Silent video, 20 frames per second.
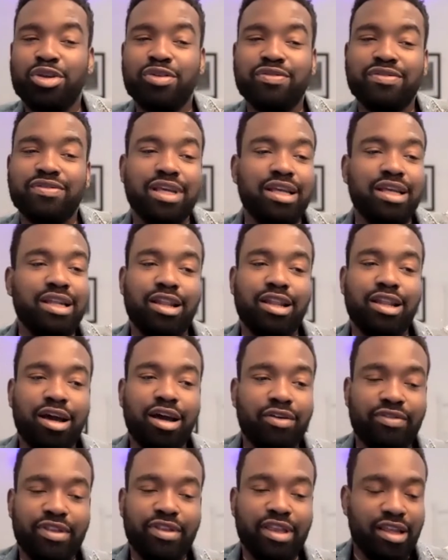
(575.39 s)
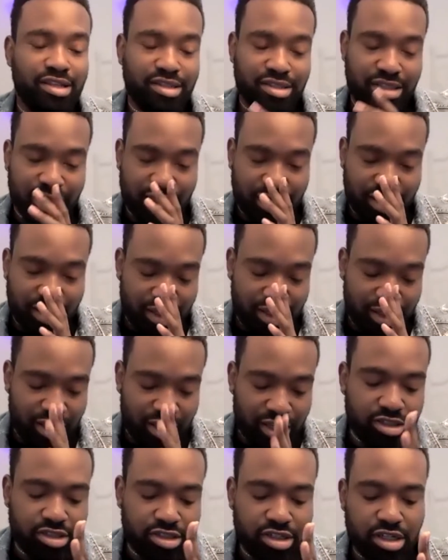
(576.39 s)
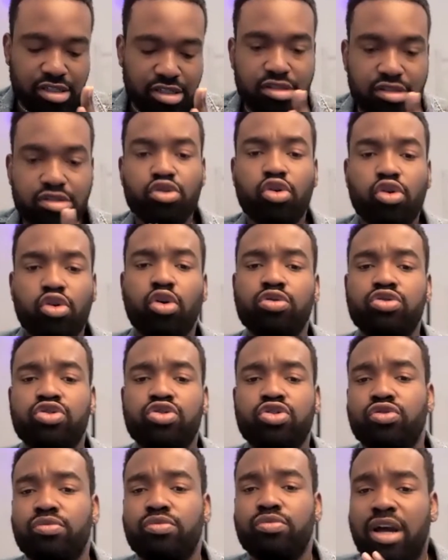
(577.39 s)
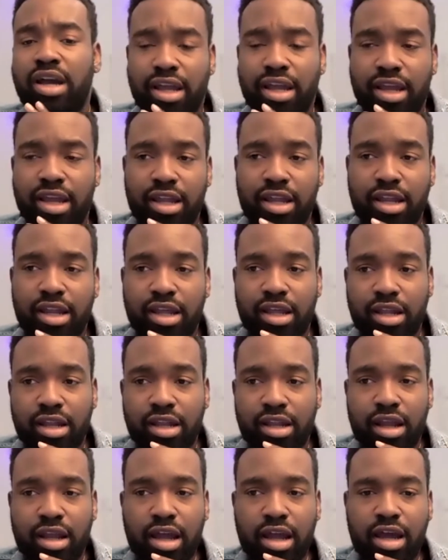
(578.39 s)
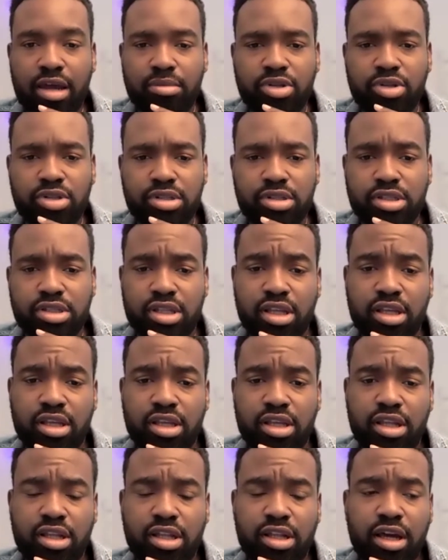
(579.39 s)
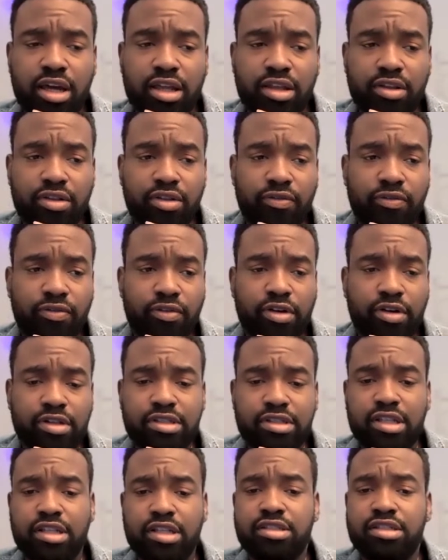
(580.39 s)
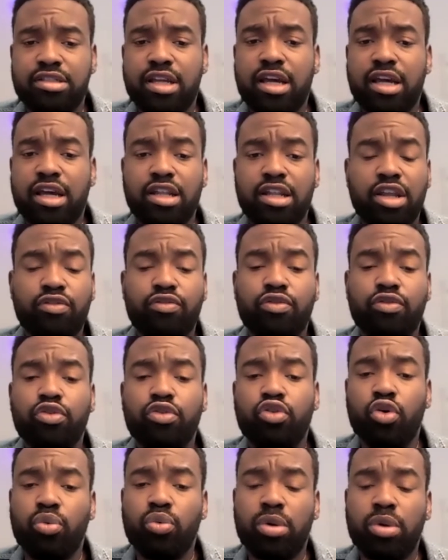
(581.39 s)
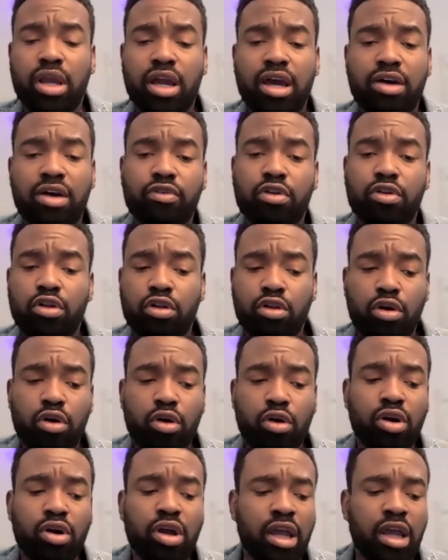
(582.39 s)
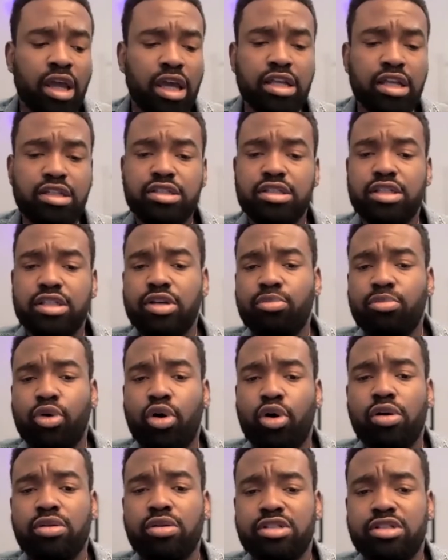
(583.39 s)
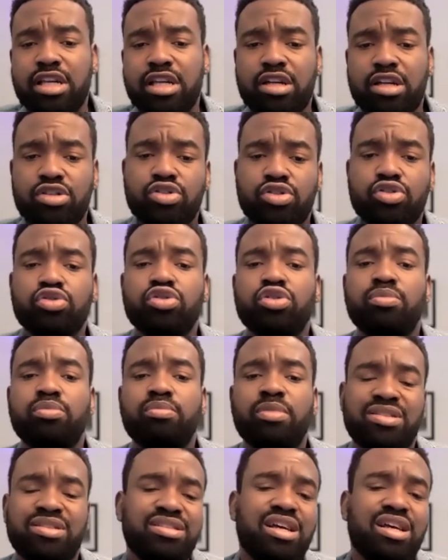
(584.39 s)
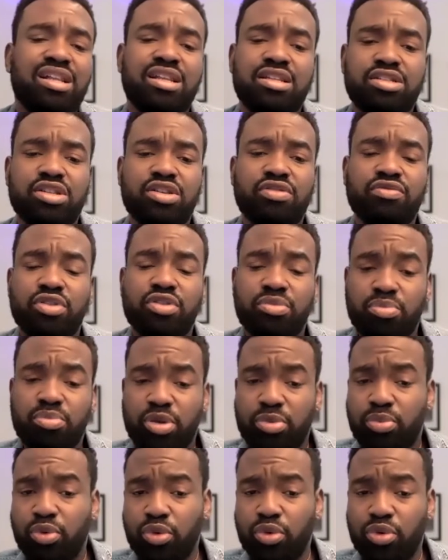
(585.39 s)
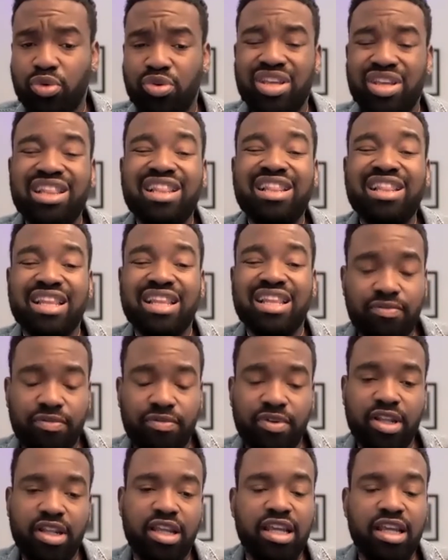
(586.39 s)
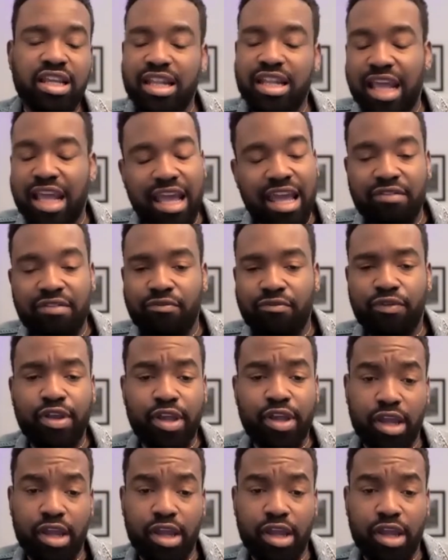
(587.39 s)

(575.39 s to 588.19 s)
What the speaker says: And it just goes through my head, and I'm just thinking like the first thing is that even though we have a law, it still boils down to the mentality of the people living in every